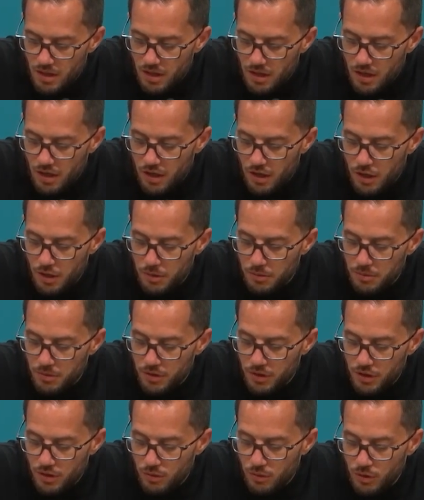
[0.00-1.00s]

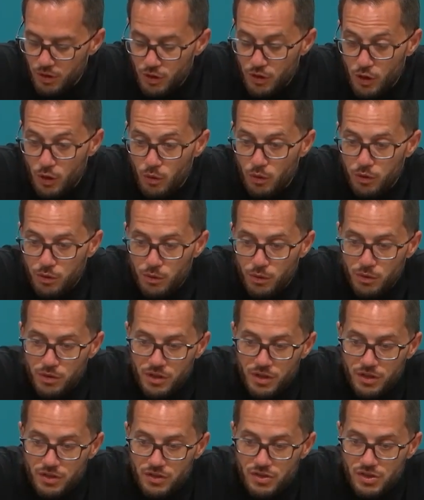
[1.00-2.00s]
When you go through
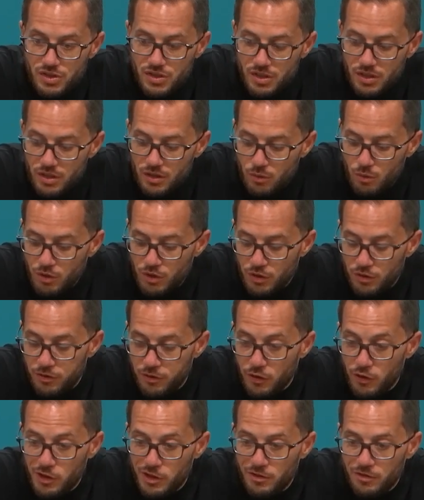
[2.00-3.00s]
things, when you're
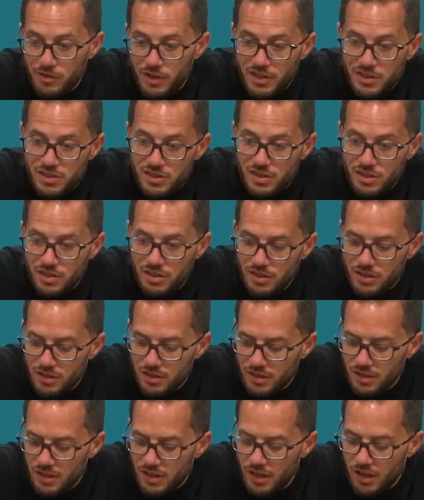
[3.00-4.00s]
fully invested.
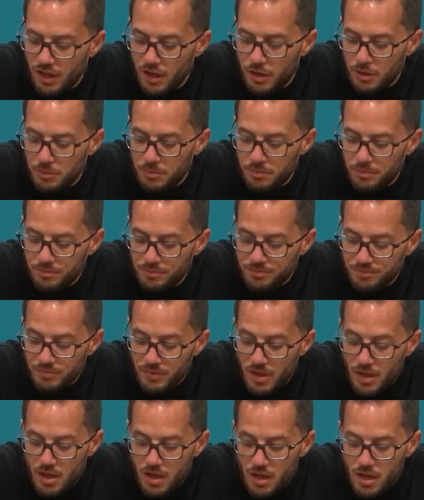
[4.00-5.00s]

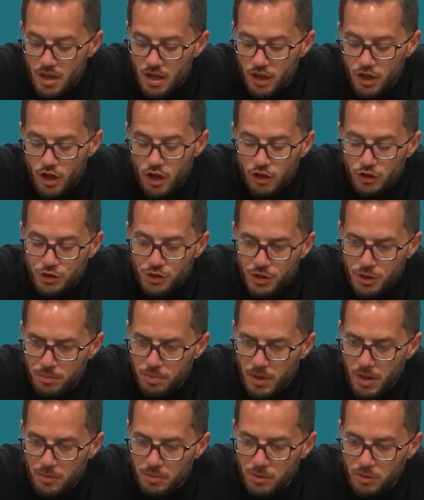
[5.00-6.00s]
Contrary to
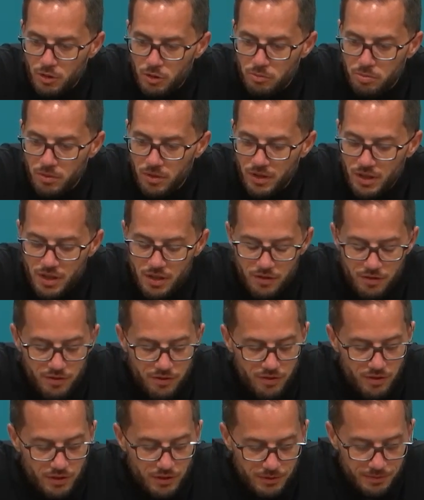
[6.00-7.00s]
popular
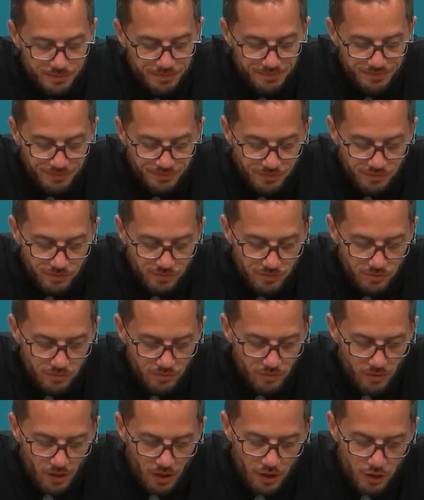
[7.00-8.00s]
belief,
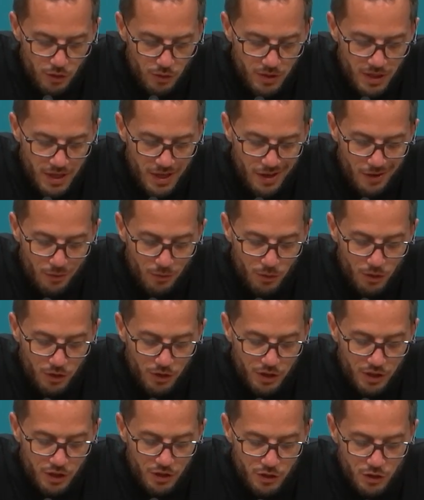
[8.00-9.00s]
you can't
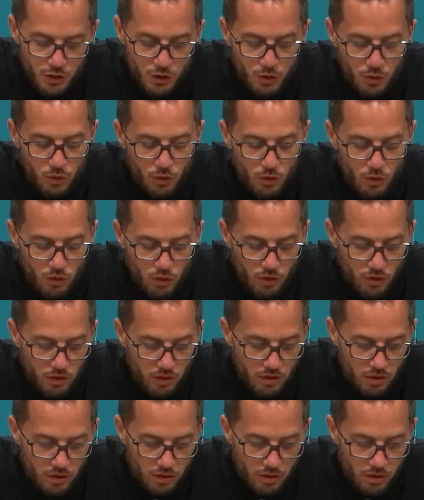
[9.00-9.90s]
really control